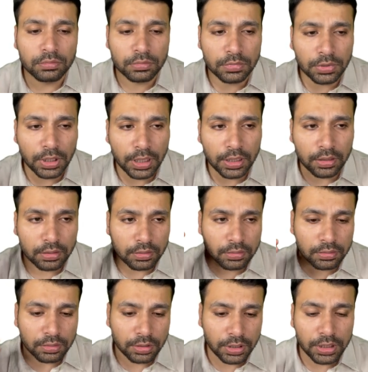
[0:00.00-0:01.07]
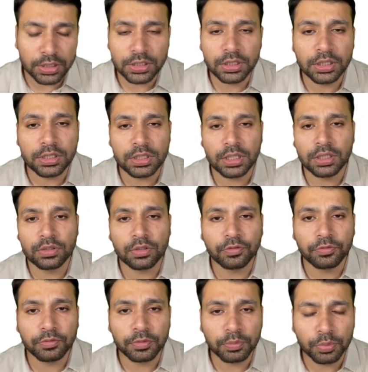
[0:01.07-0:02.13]
reach the stage
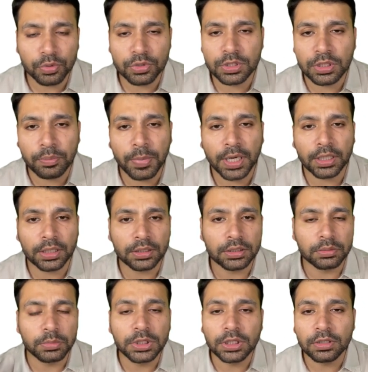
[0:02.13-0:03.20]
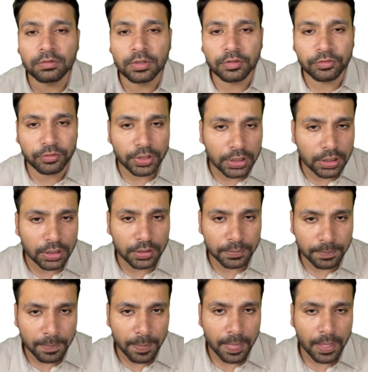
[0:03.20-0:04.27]
of post hepatectomy liver failure.
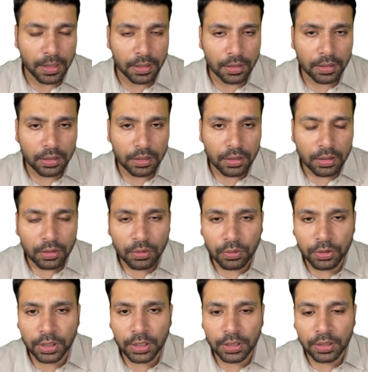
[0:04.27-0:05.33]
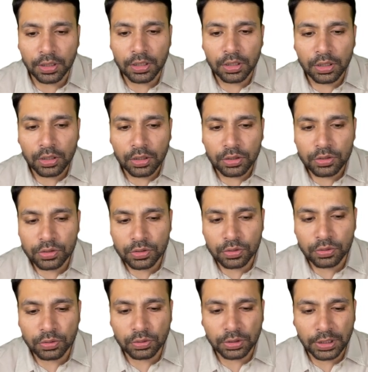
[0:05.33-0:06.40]
Okay,
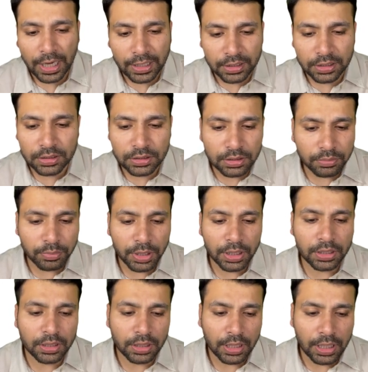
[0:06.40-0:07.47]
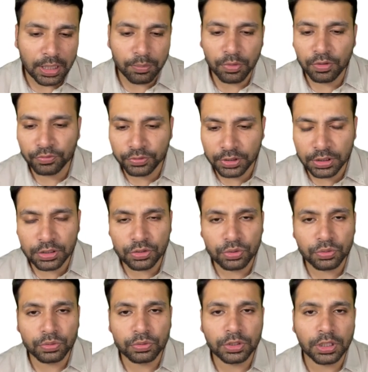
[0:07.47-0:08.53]
so that is the main aim of these
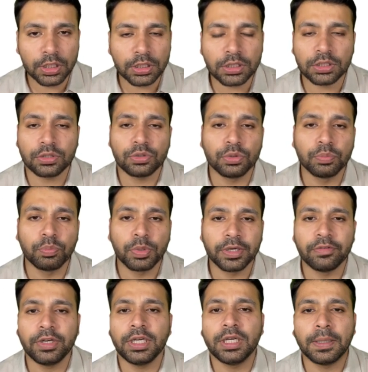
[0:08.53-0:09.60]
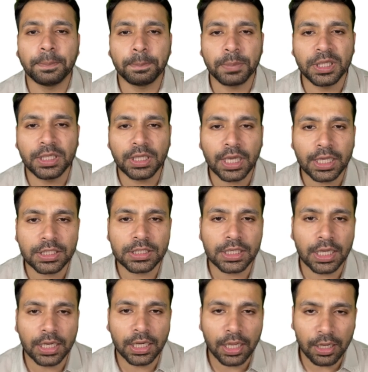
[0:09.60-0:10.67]
two things, to prevent
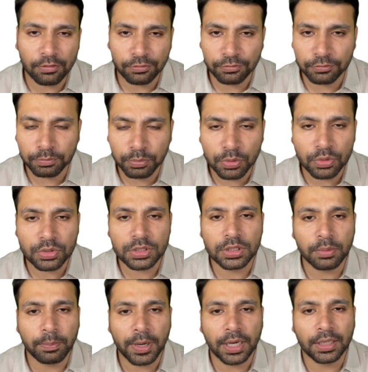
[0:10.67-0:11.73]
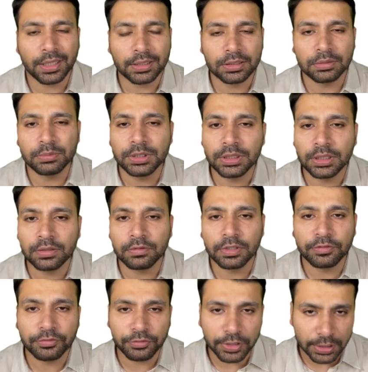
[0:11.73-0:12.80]
PHLF, post hepatectomy liver
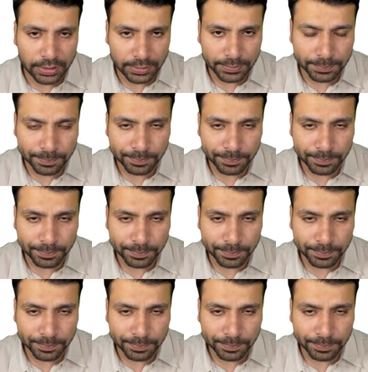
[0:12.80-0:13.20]
failure.